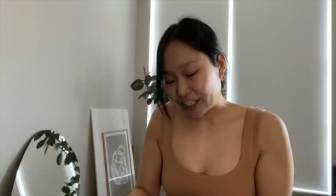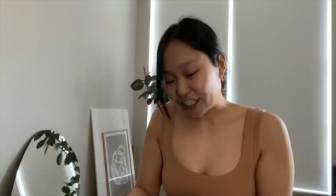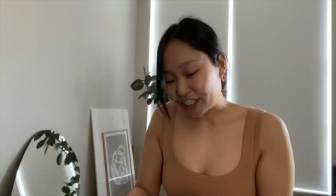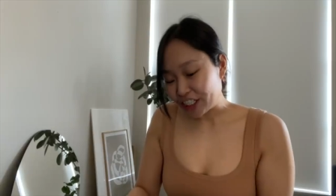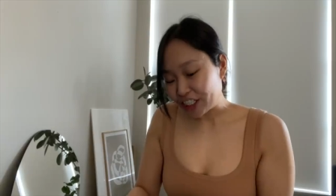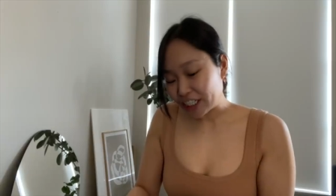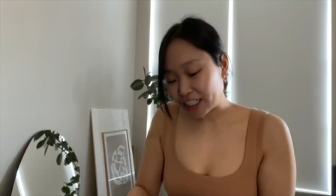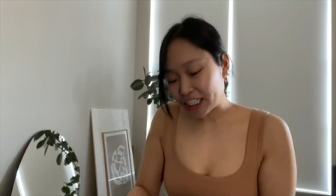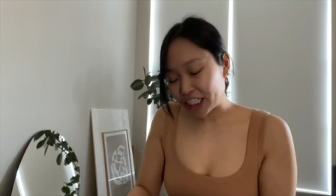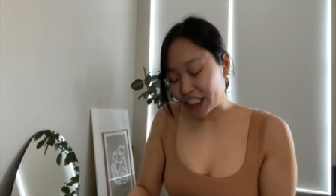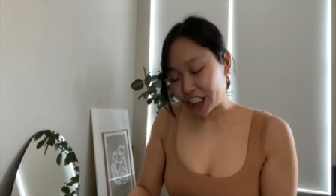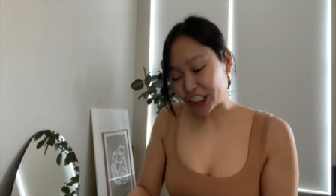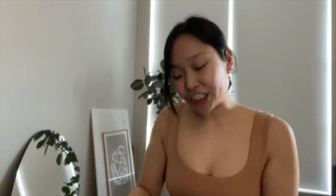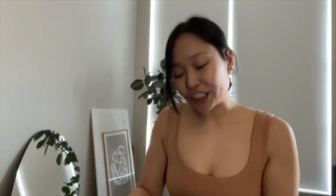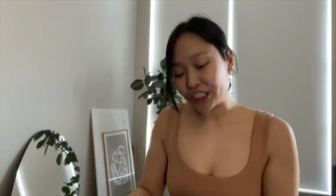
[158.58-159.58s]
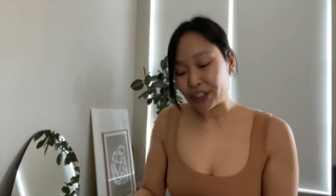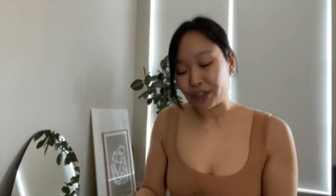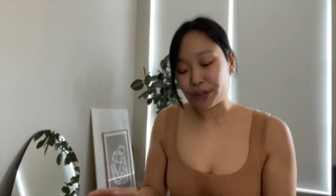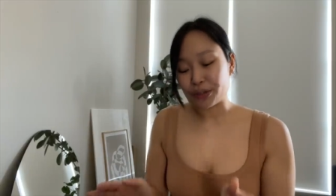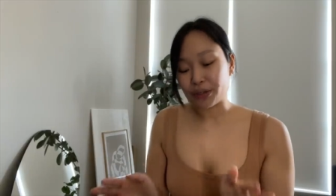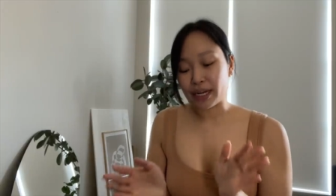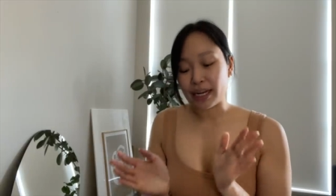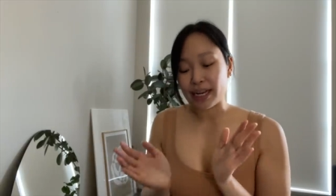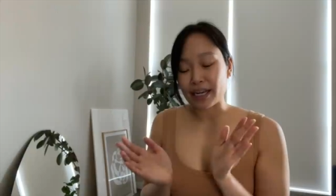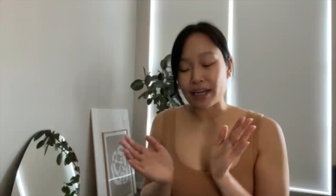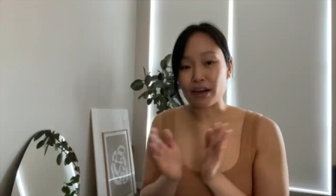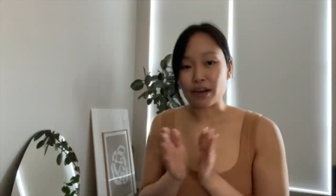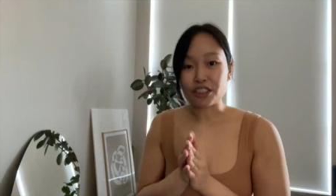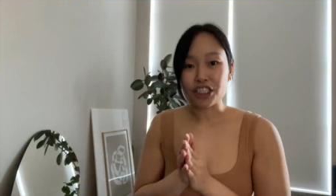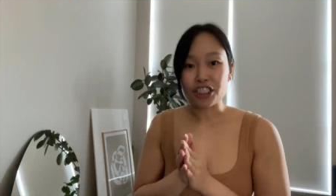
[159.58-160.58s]
usually do a
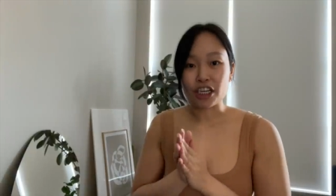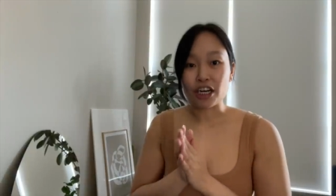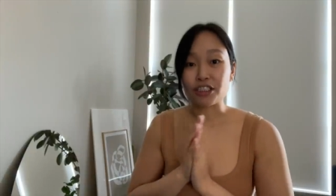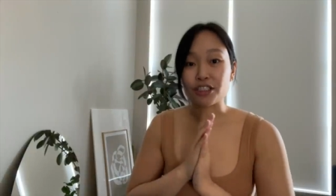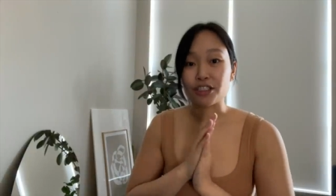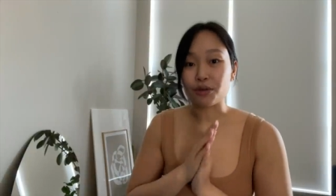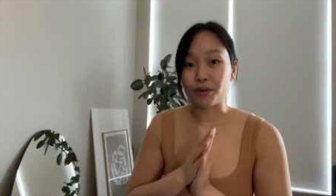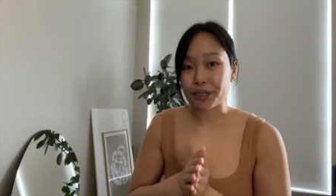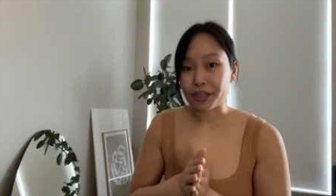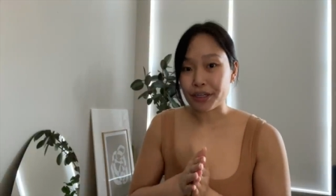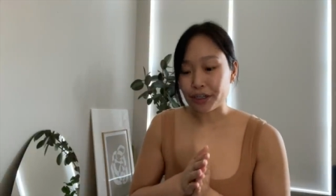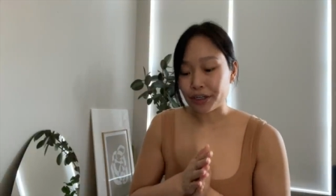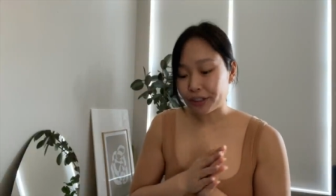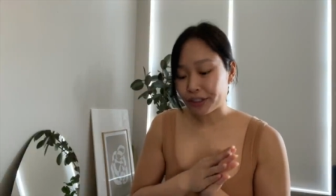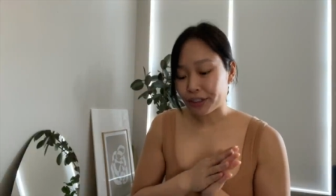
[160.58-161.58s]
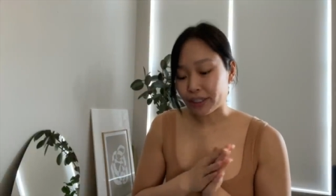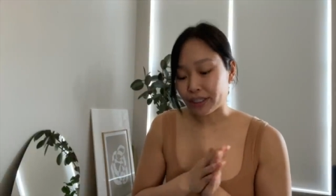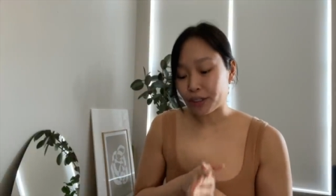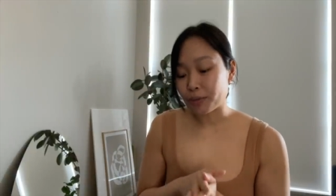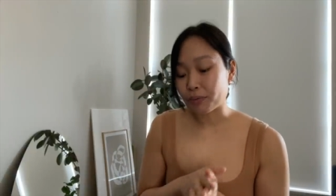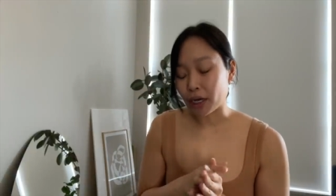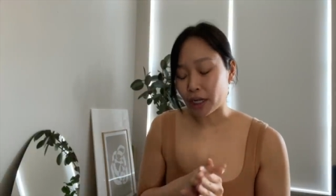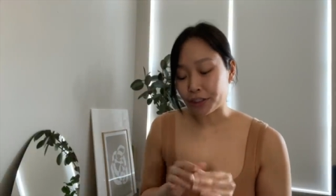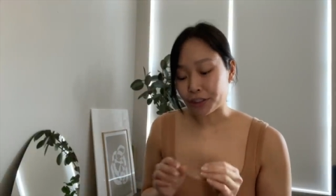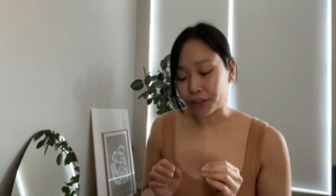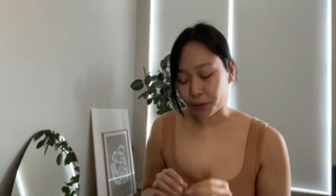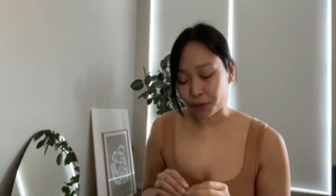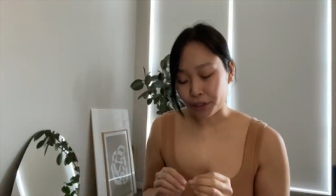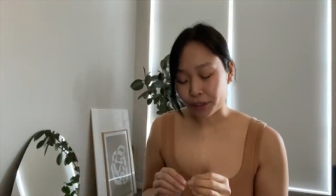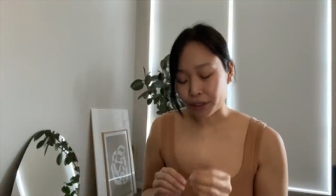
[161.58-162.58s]
gochujang soy curls. So these are butler
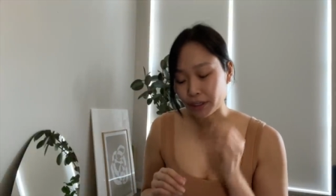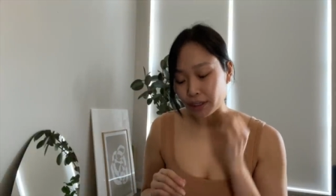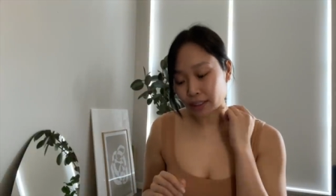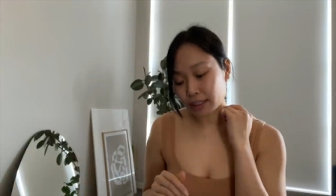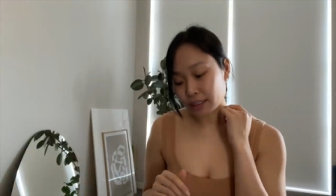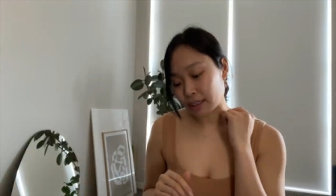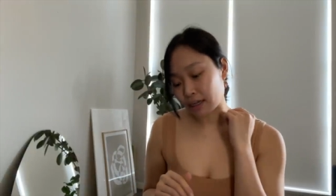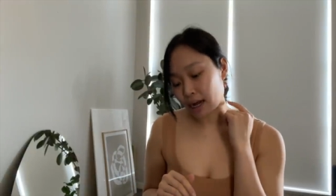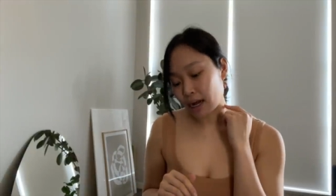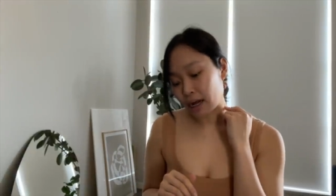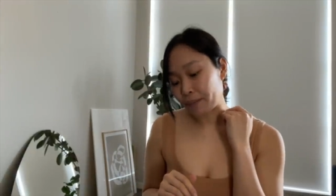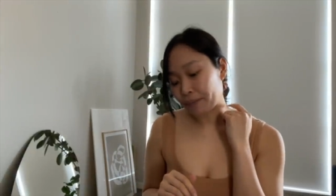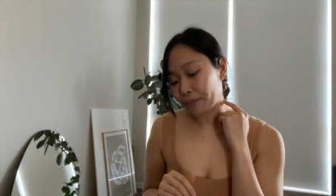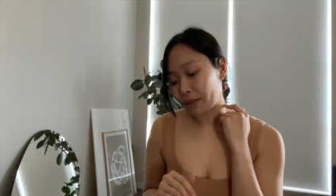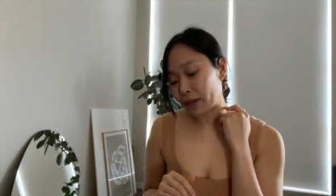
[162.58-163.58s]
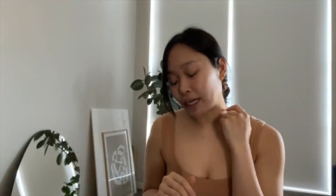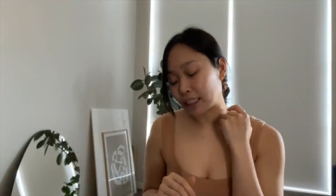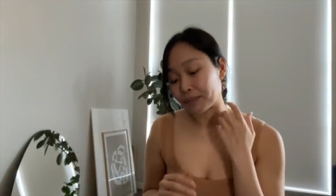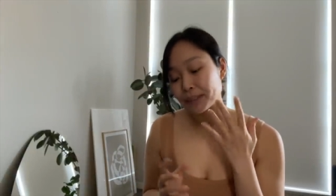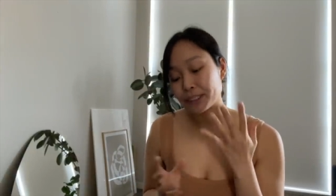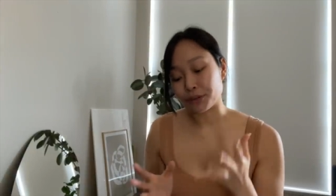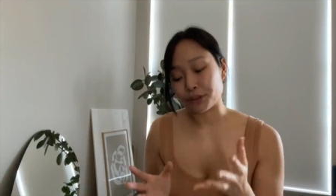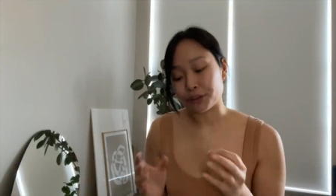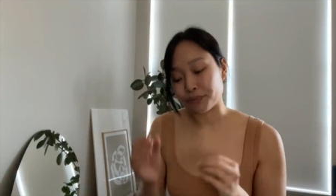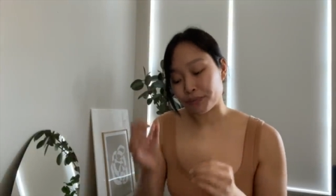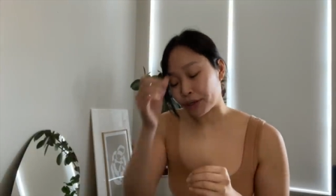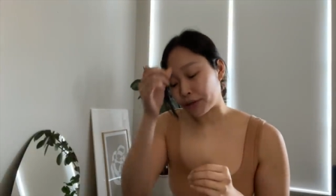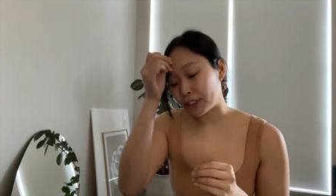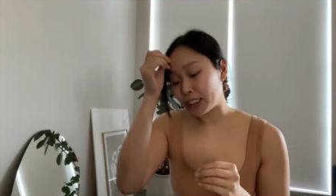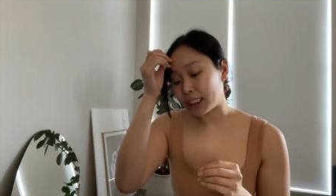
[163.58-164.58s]
soy curls as my source of
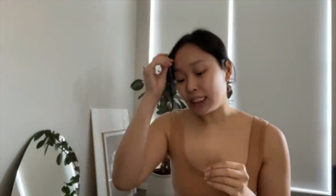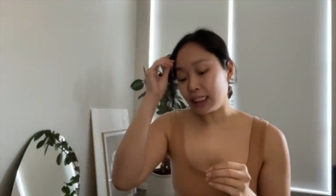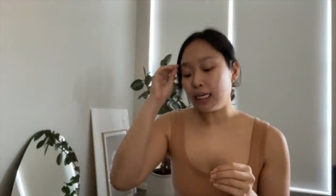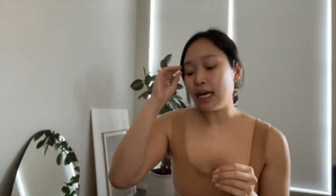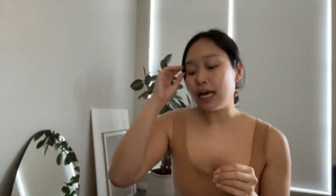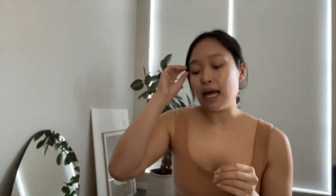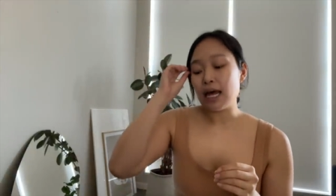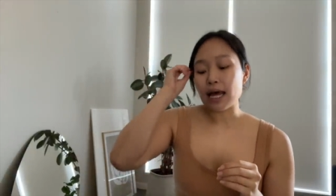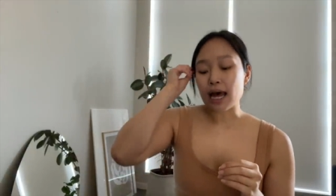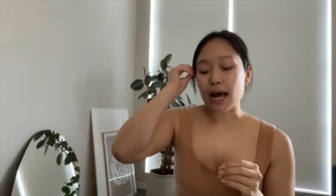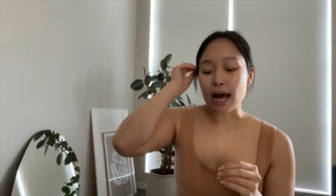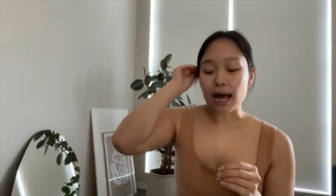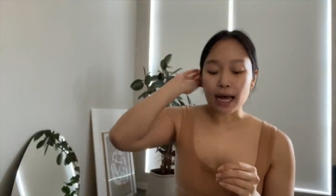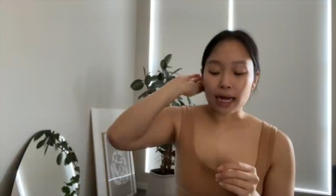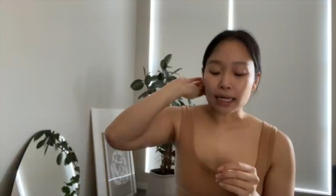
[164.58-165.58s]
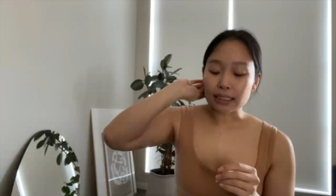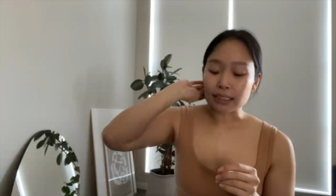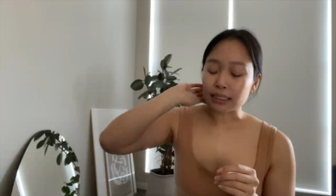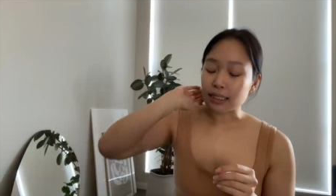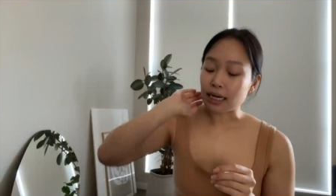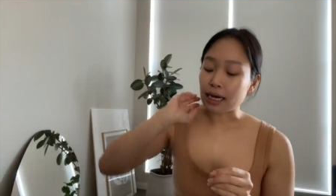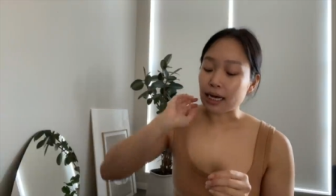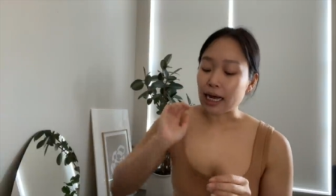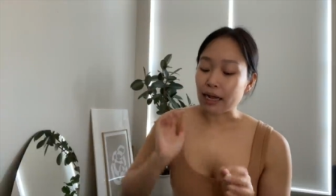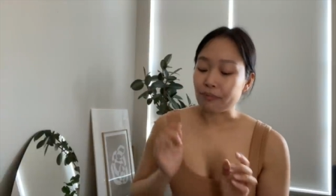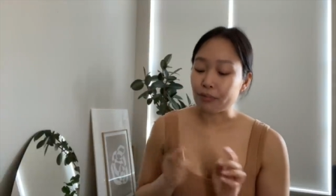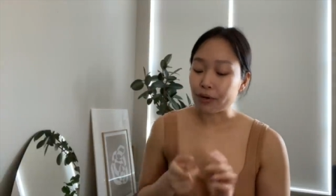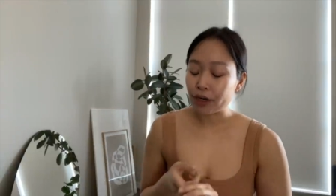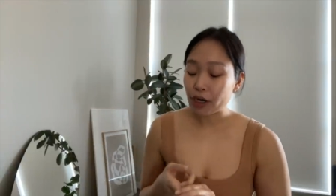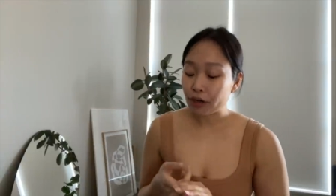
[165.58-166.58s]
protein. And I have
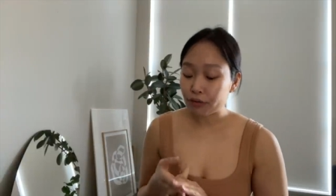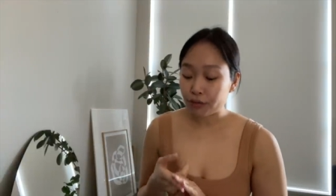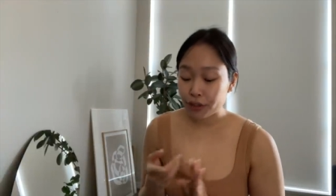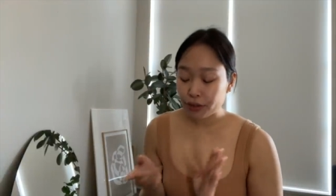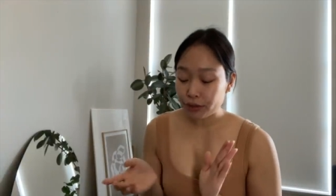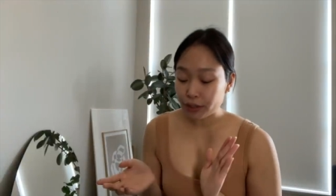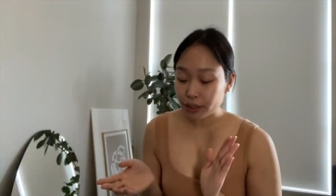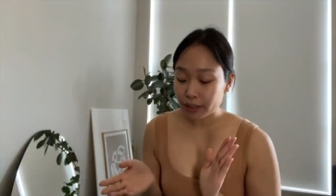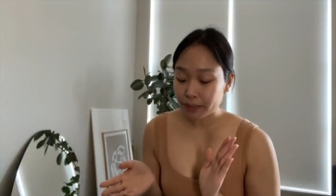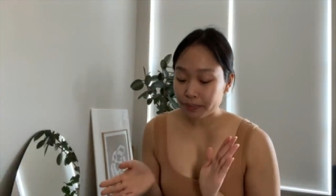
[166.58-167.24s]
burdock root,